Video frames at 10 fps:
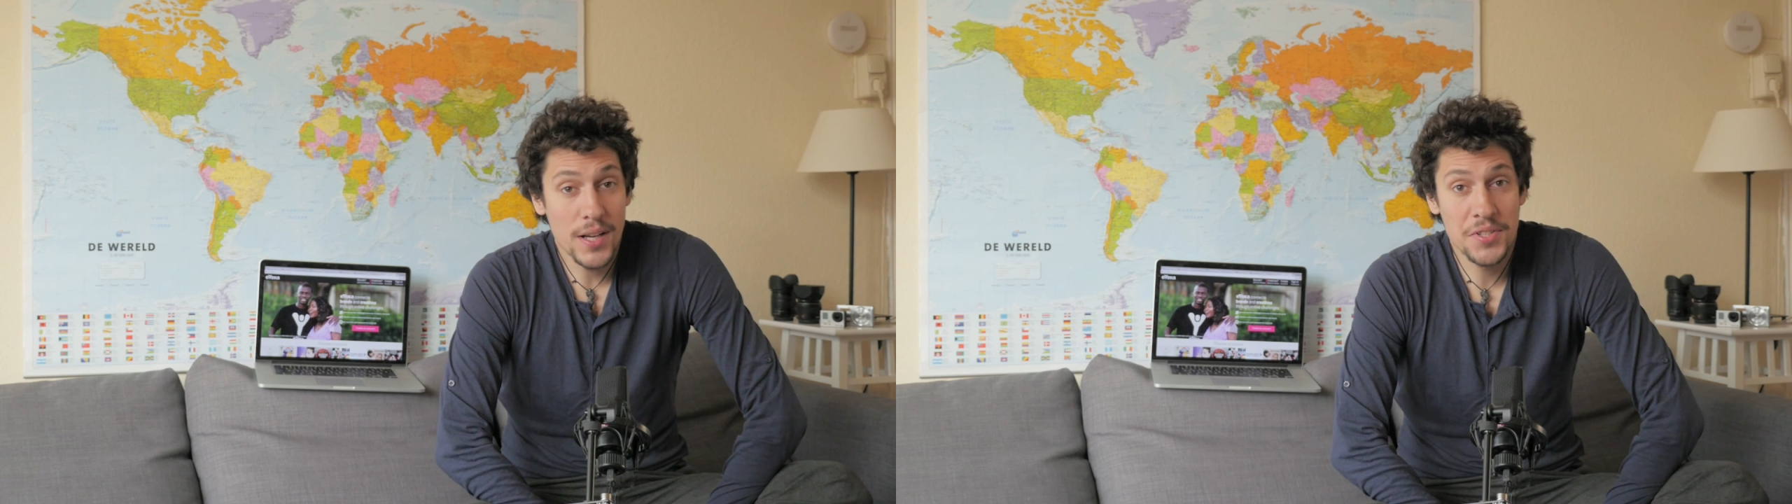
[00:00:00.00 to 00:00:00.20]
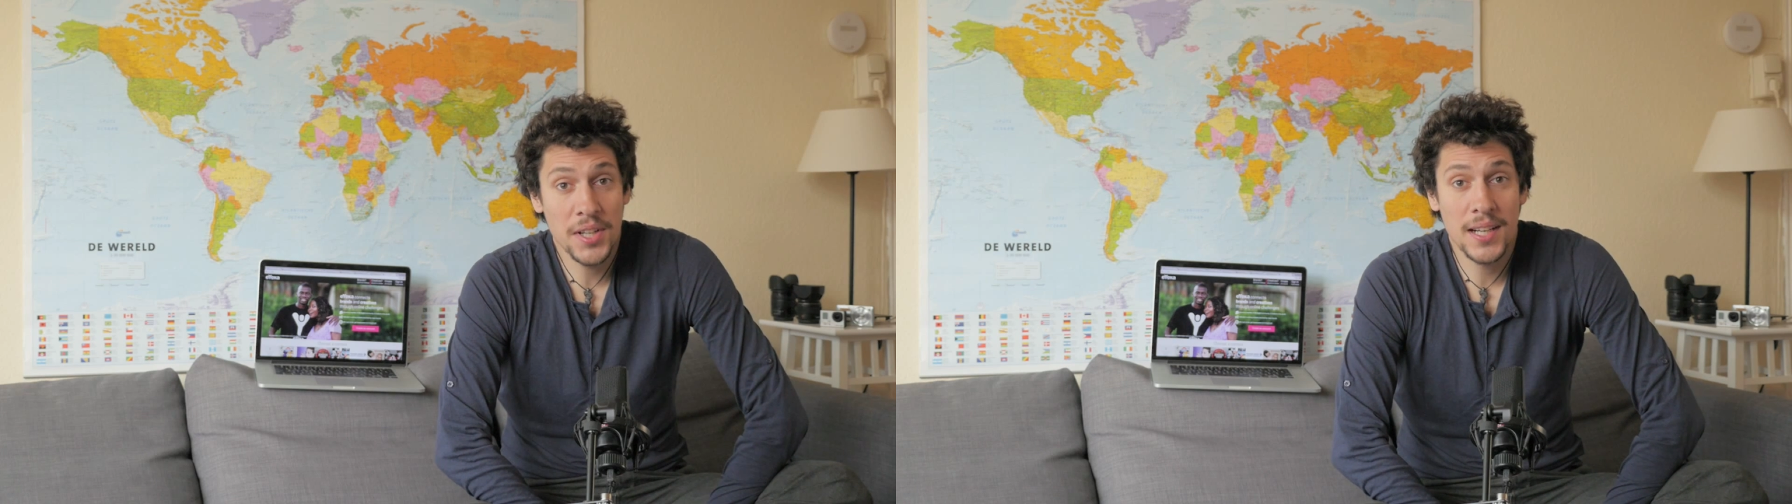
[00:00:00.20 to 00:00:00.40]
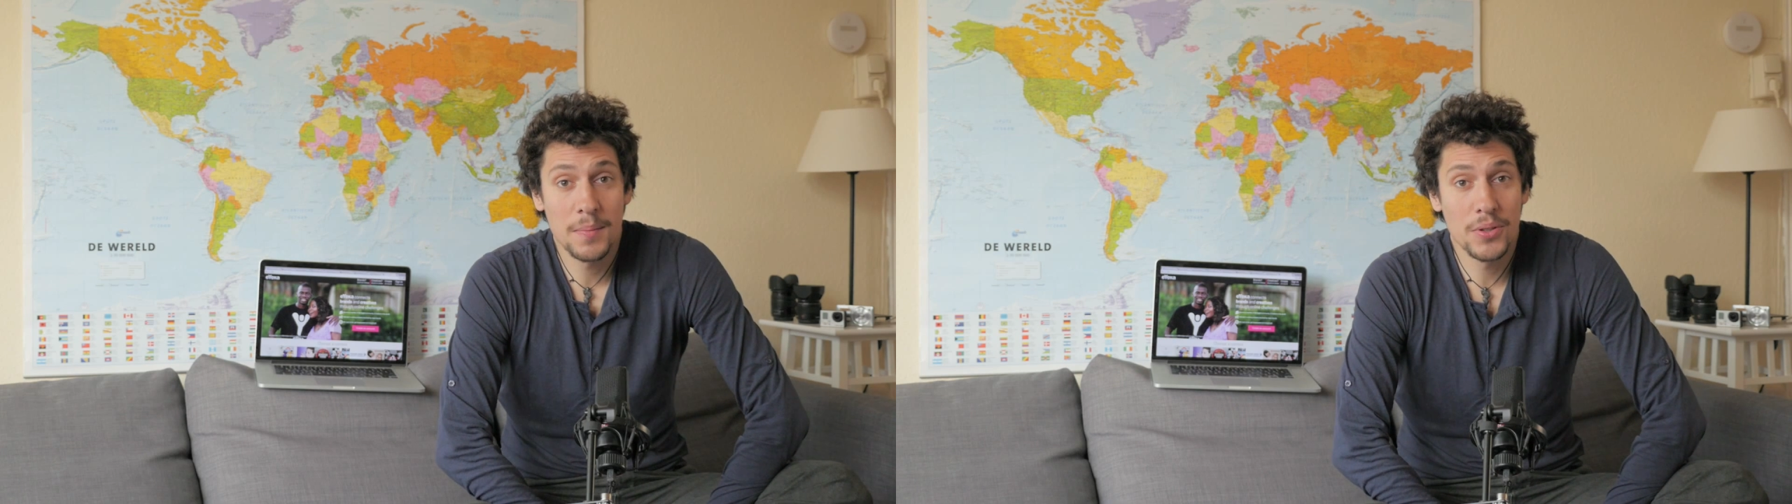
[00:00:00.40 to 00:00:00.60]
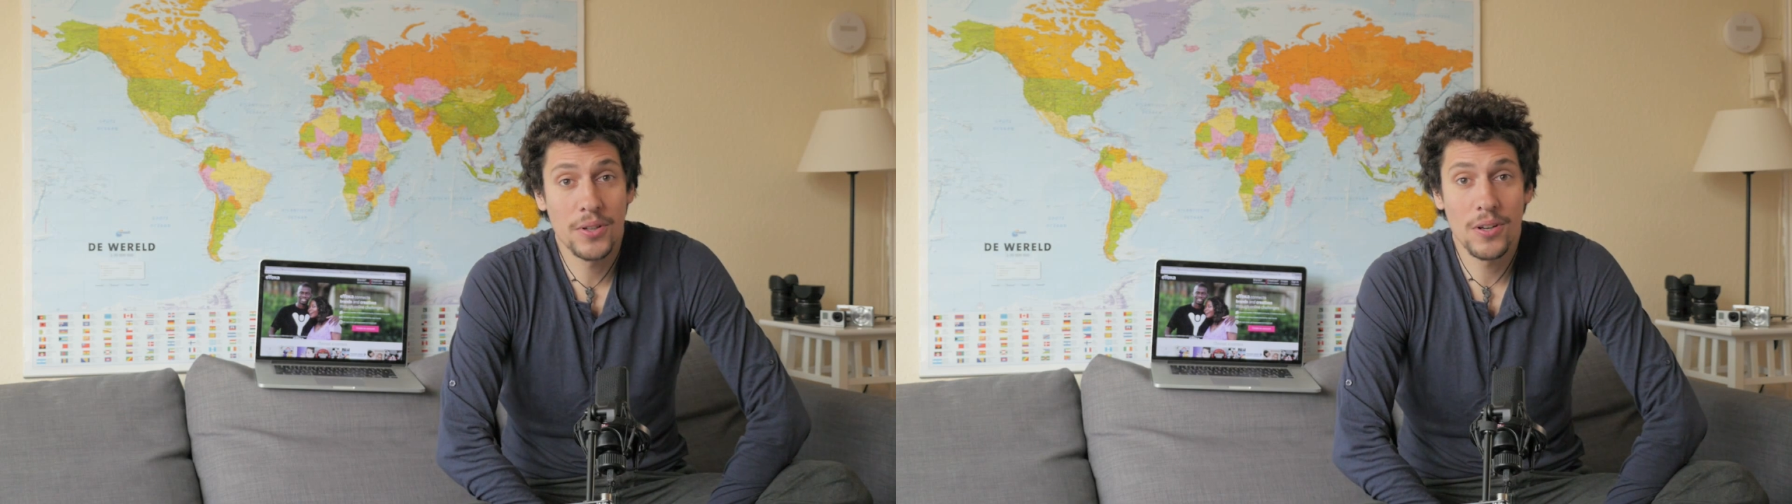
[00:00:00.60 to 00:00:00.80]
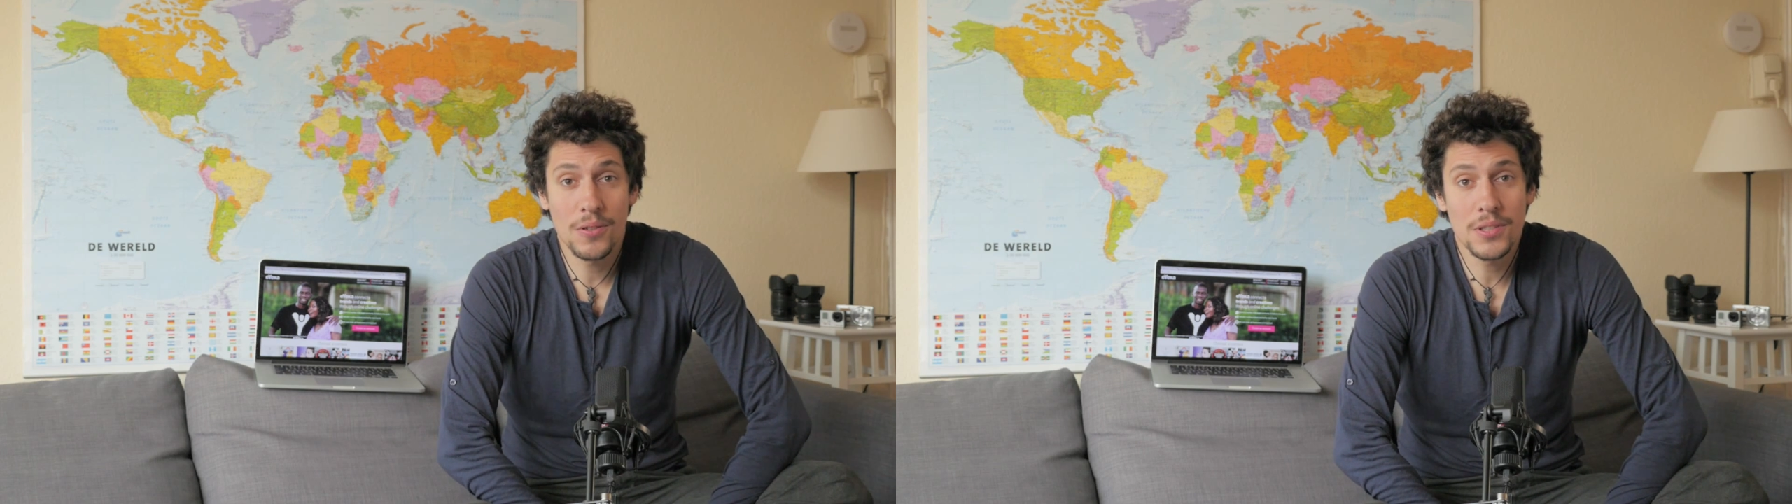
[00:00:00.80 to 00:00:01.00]
eYeka more
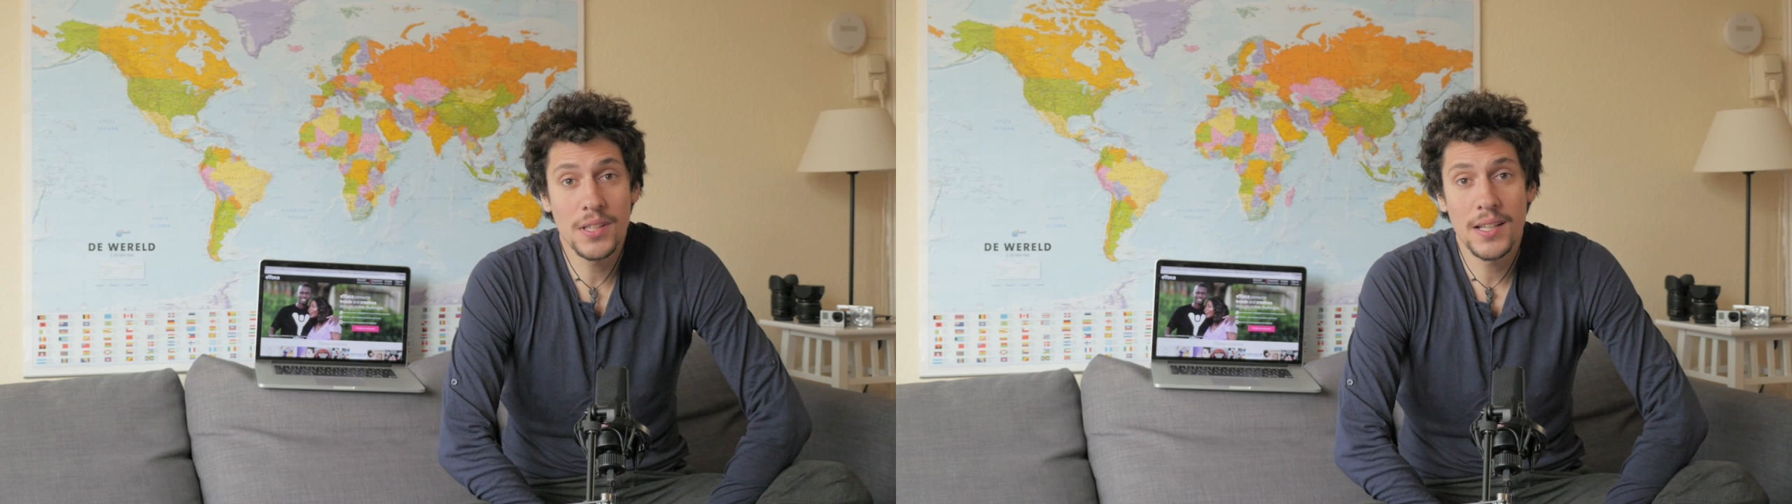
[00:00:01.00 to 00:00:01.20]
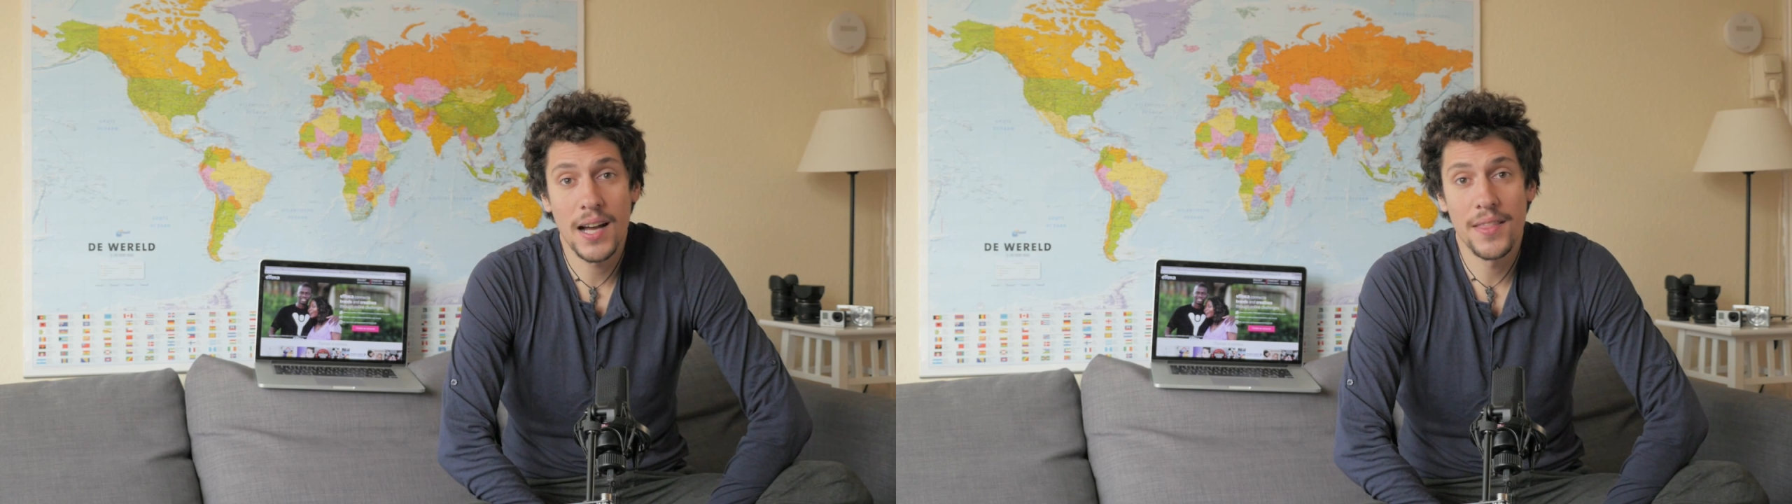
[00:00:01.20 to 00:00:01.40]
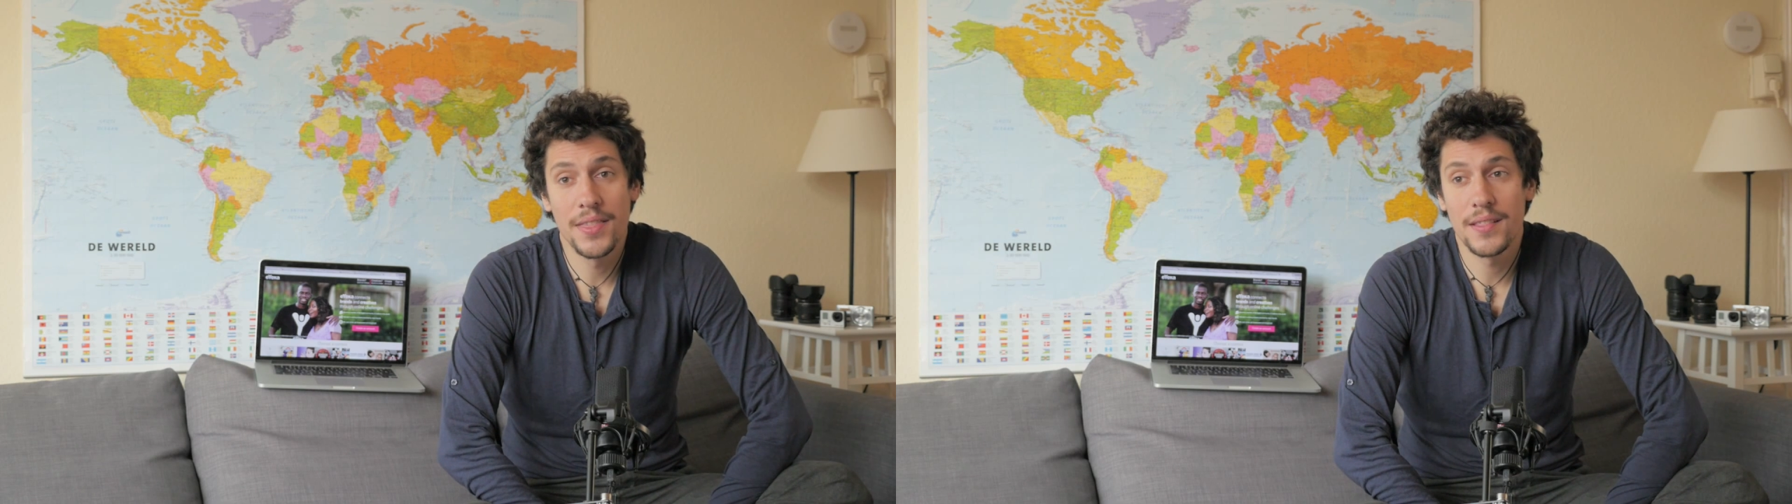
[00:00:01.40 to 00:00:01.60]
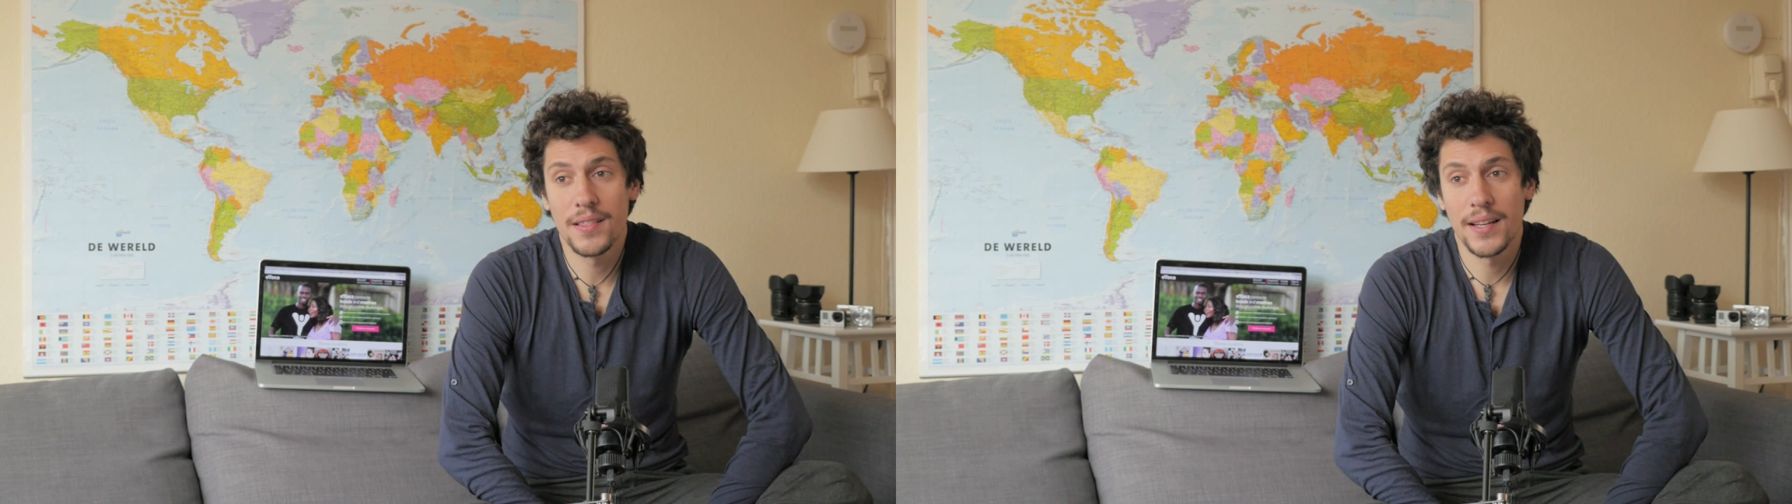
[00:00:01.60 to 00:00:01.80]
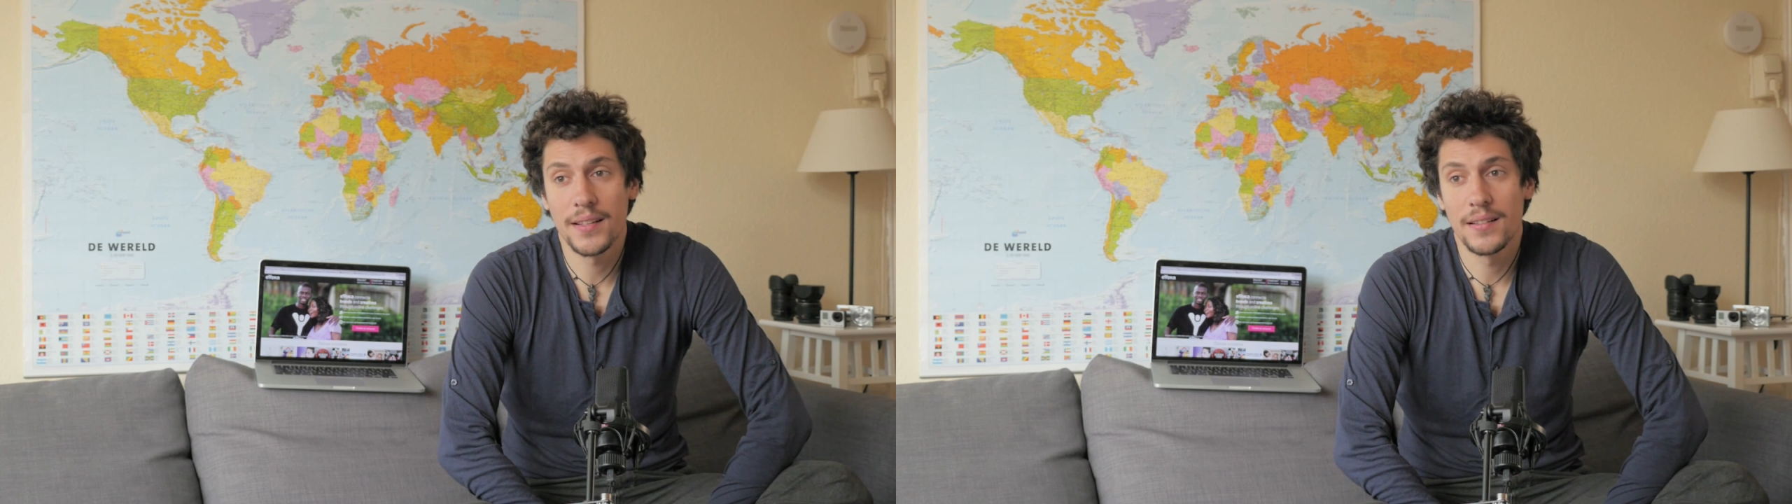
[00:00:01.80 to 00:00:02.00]
closely, and
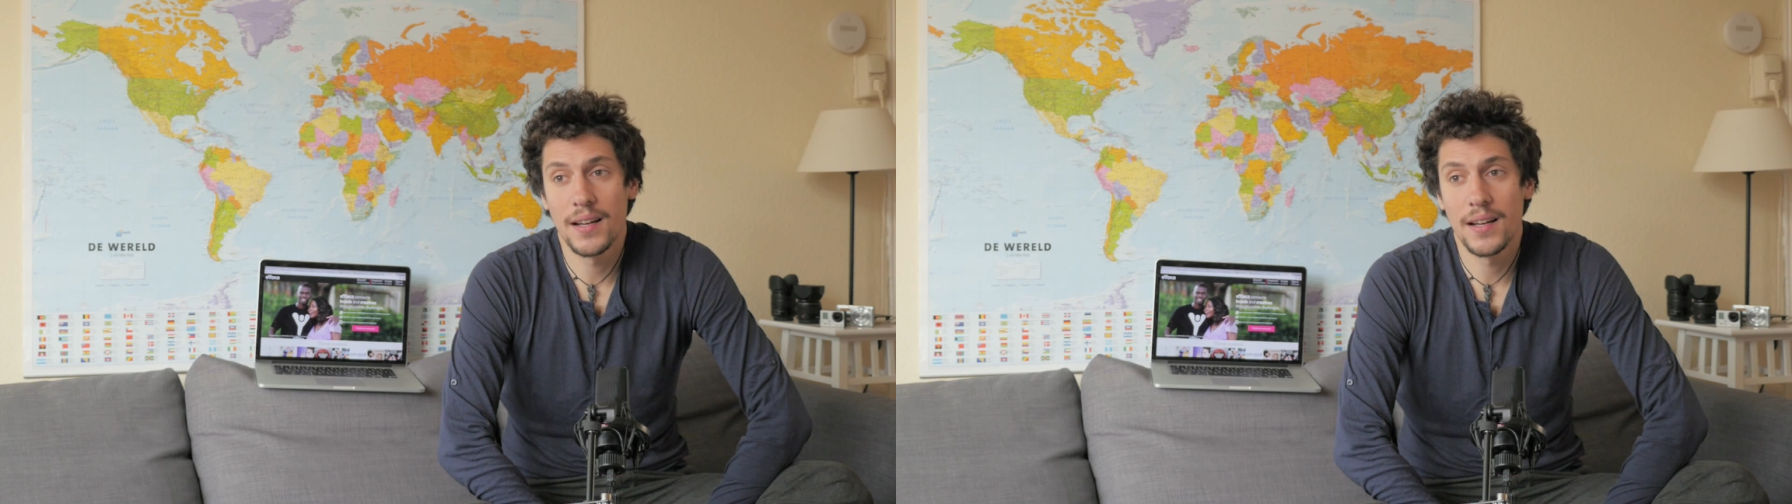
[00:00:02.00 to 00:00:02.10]
like